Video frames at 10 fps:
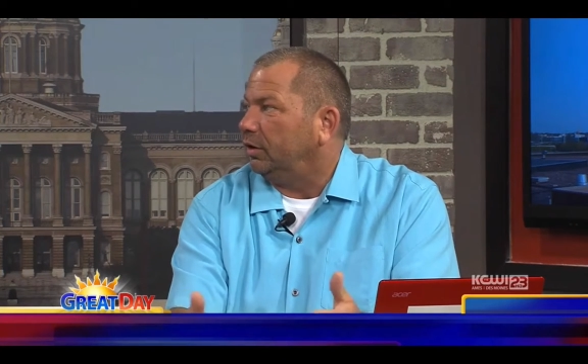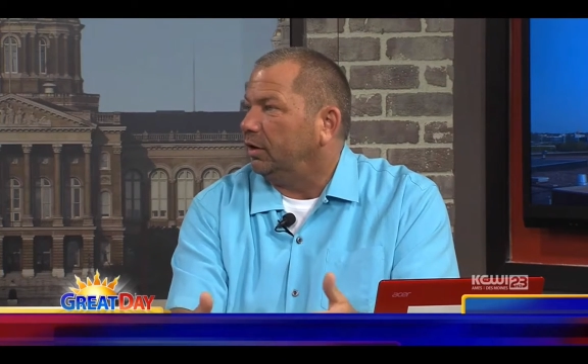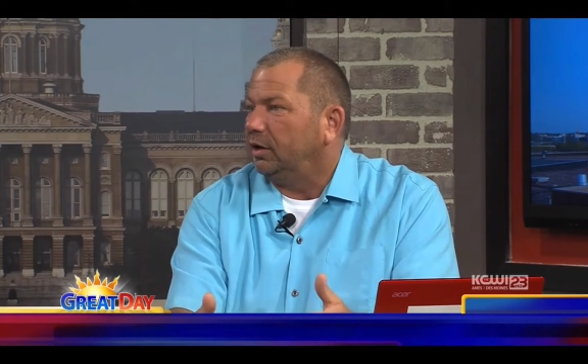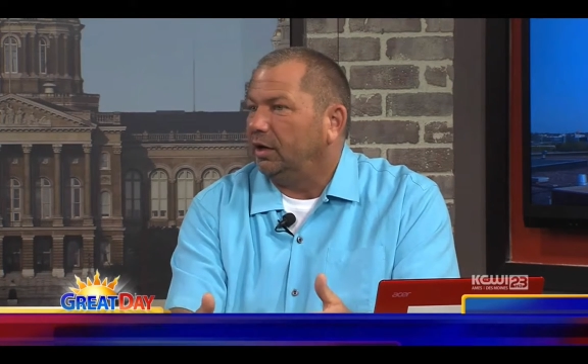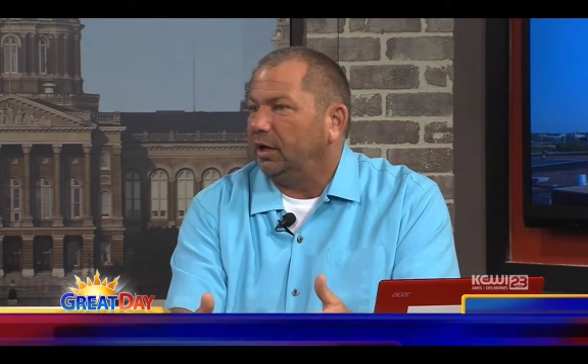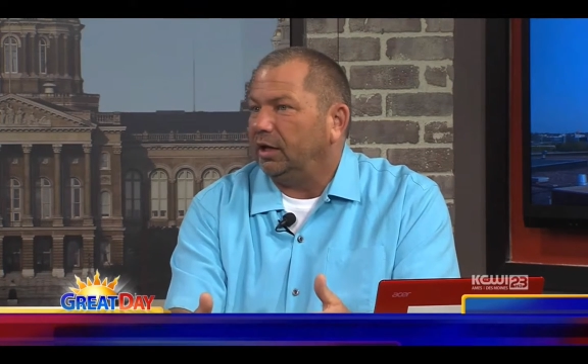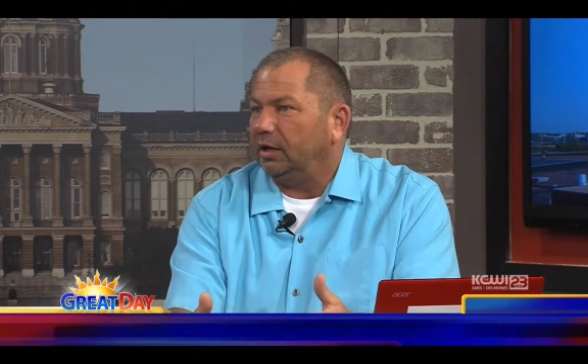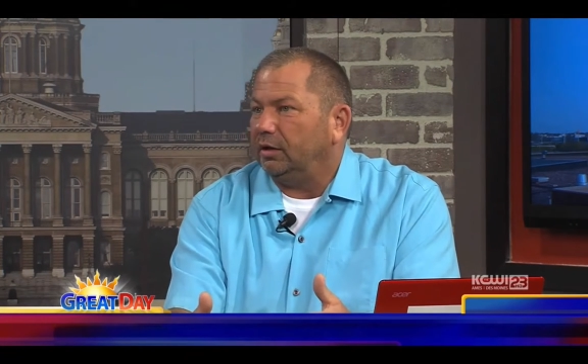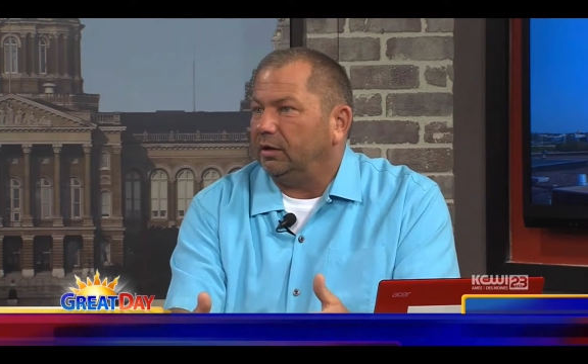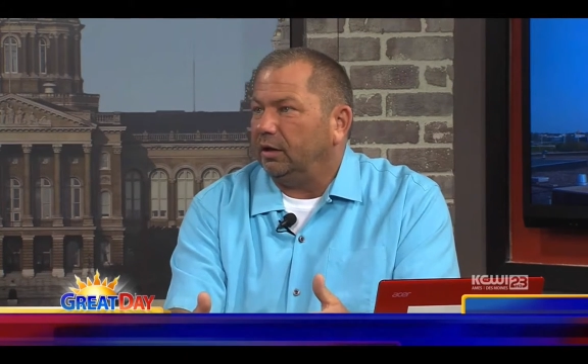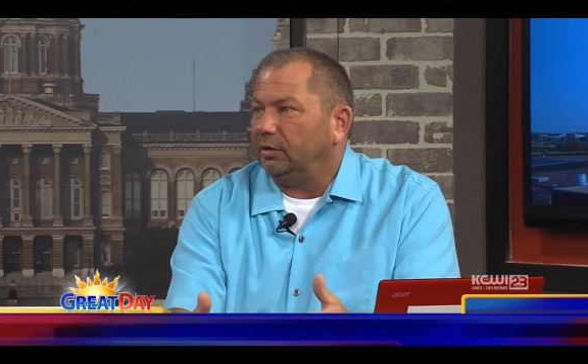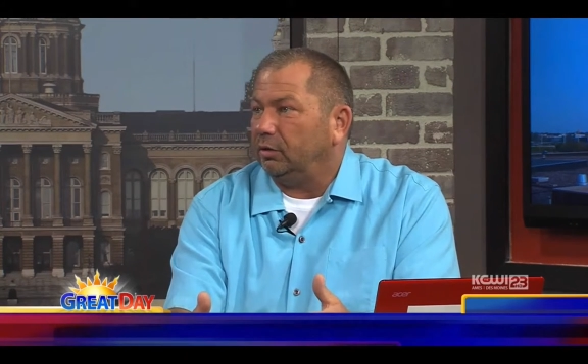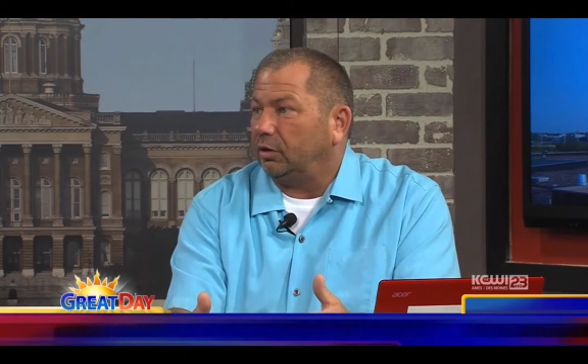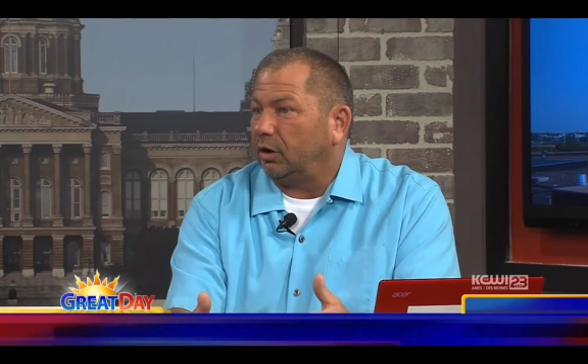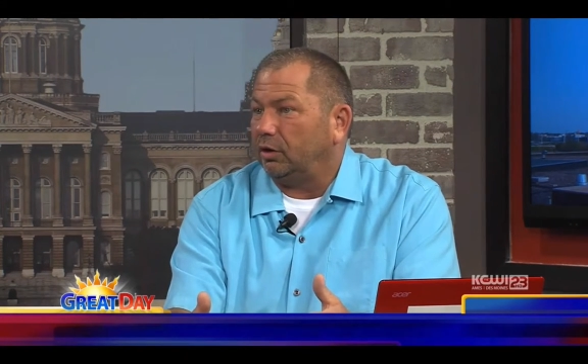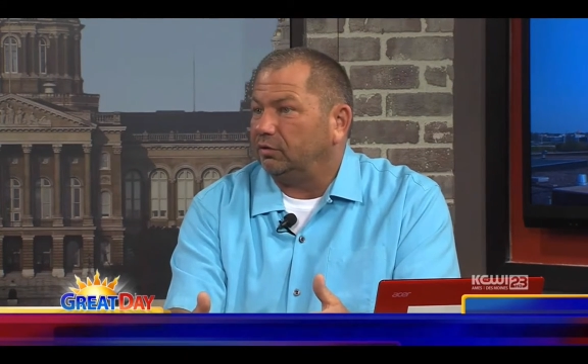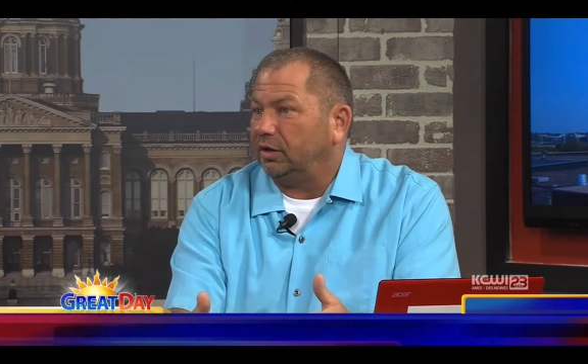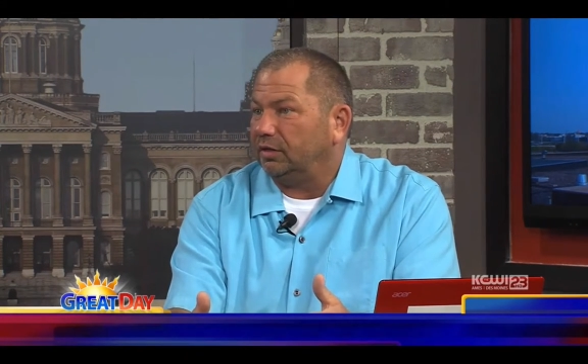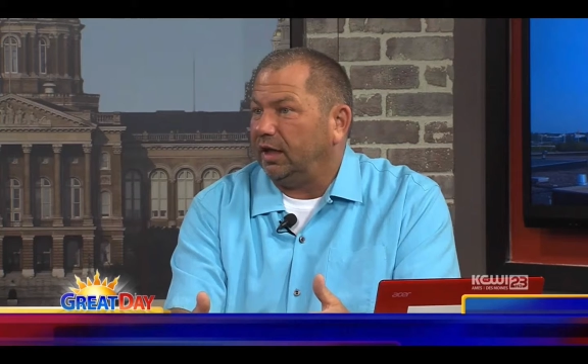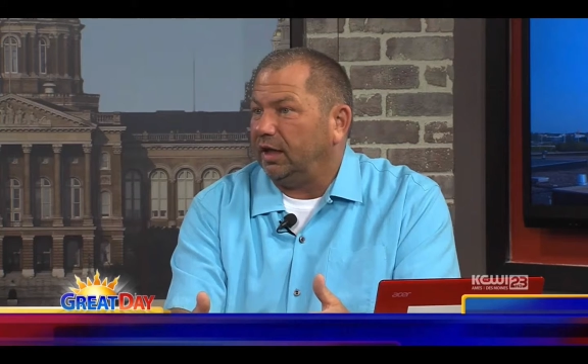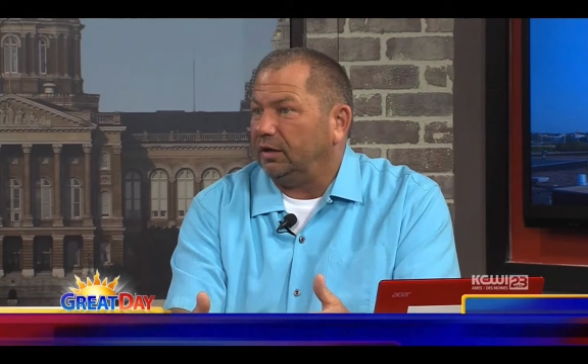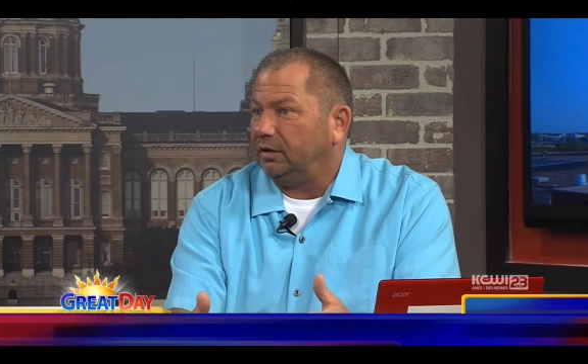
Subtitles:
Mm-hmm. And cars hit that,